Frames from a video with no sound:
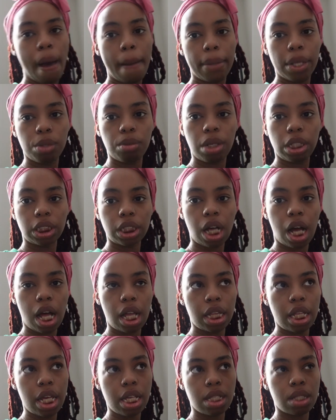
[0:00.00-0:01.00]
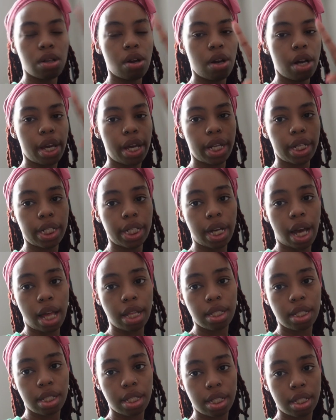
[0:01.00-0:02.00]
But anyways, y'all, let's go ahead and get our
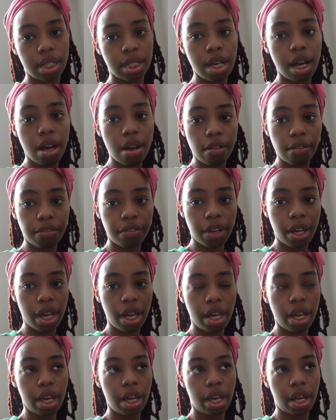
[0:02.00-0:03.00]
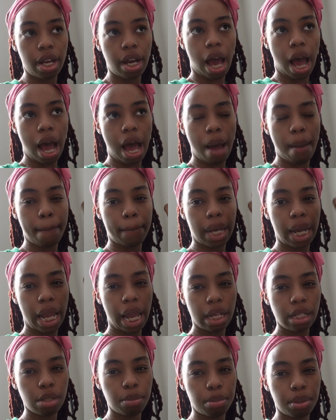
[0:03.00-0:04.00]
stuff, and I might
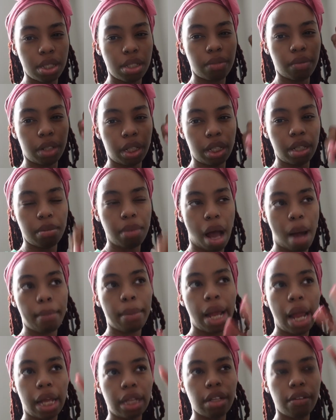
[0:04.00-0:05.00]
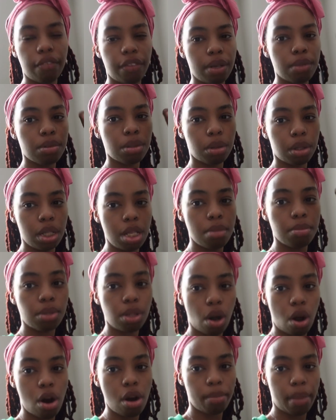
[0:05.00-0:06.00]
have to put some clip I might have to film some clips
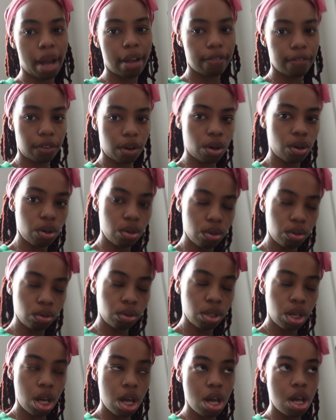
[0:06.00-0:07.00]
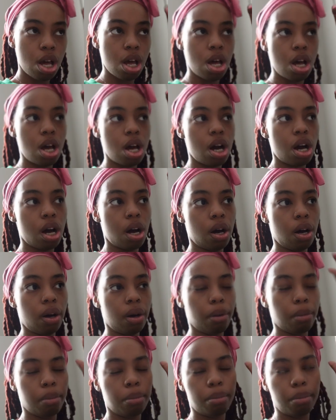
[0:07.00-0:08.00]
on my phone.
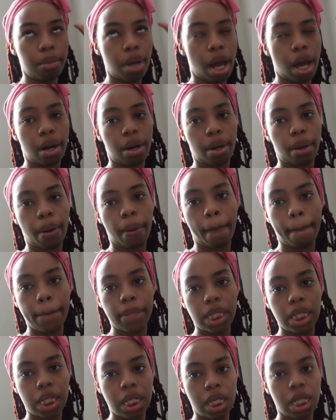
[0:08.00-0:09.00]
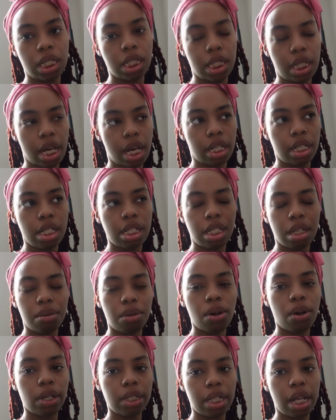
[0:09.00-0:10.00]
Um, I don't know, because yeah, this SIM
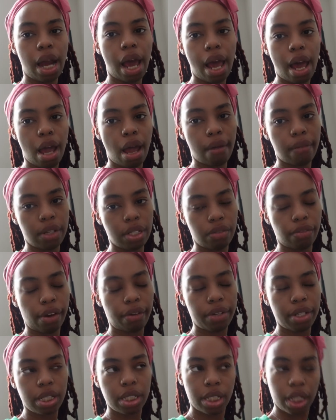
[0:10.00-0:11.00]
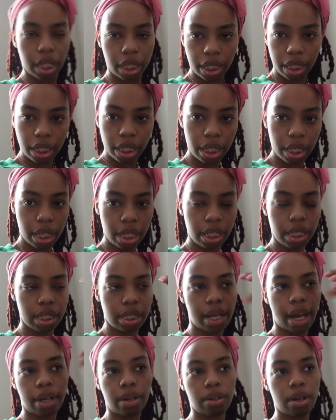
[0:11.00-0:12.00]
card that I have is very sucky and it's
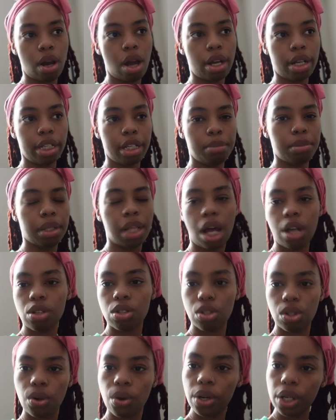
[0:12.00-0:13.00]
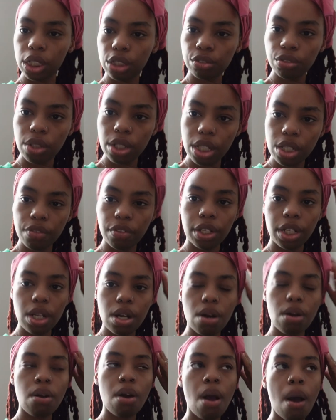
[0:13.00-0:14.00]
not gonna keep a lot of storage for this
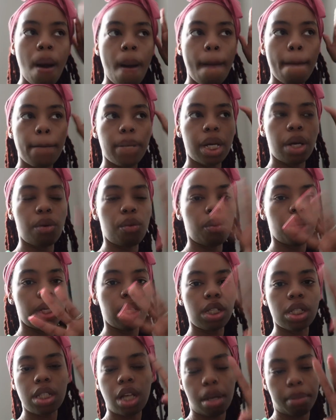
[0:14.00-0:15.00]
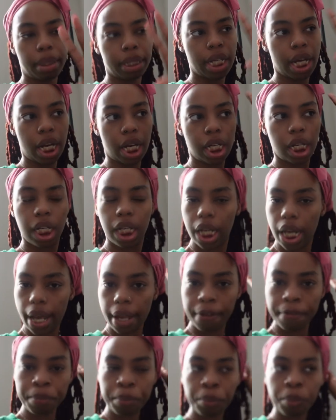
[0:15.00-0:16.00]
video, but we'll talk about that another
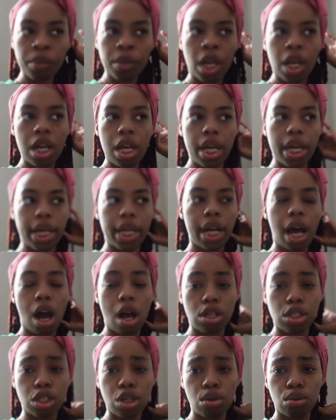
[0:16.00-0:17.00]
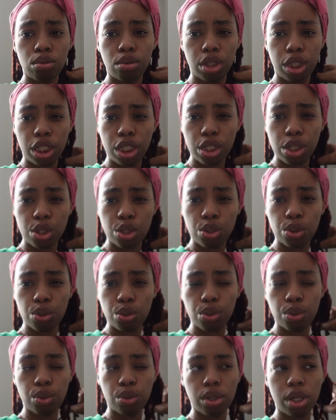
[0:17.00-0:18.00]
day. And I also need
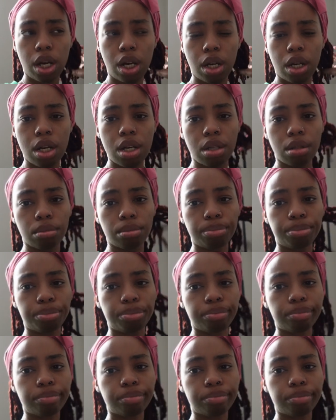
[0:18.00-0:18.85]
to um,